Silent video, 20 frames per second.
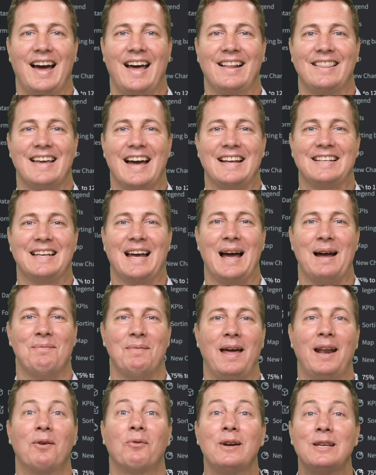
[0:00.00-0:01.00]
got it that
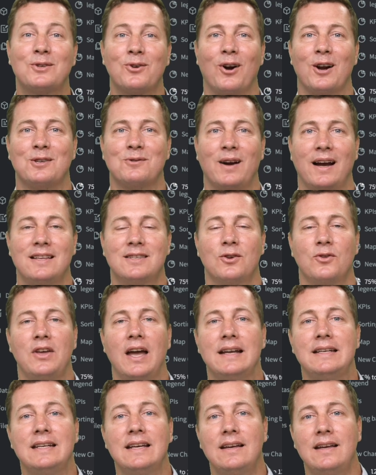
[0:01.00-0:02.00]
time. And it resorts, right? So the
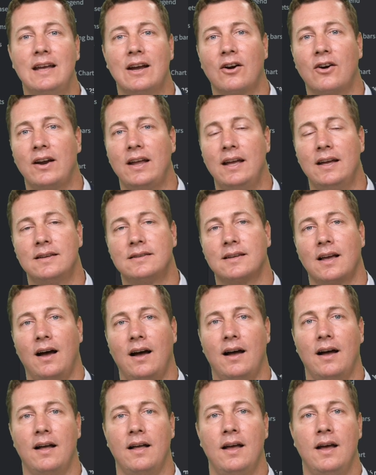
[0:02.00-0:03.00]
idea here is
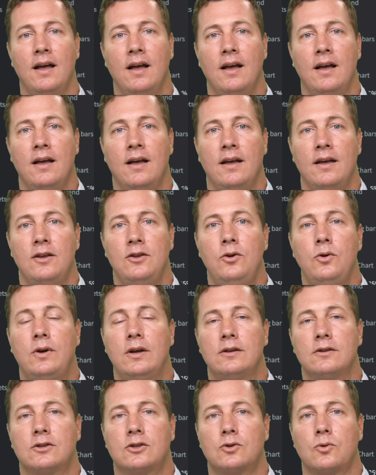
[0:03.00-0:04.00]
you
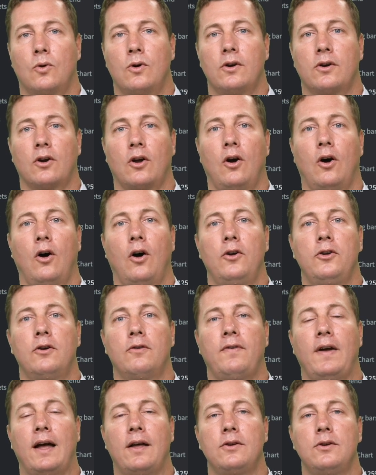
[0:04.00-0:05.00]
can sort
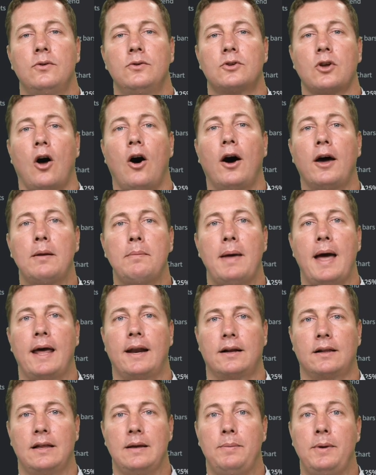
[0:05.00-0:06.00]
your values
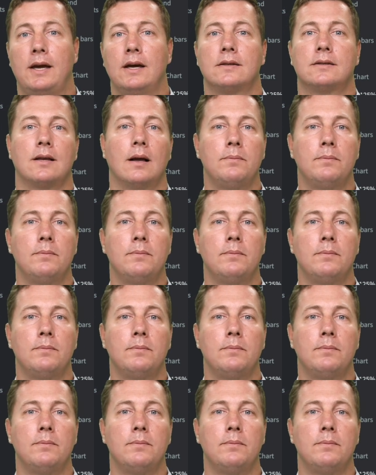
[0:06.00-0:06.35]
automatically because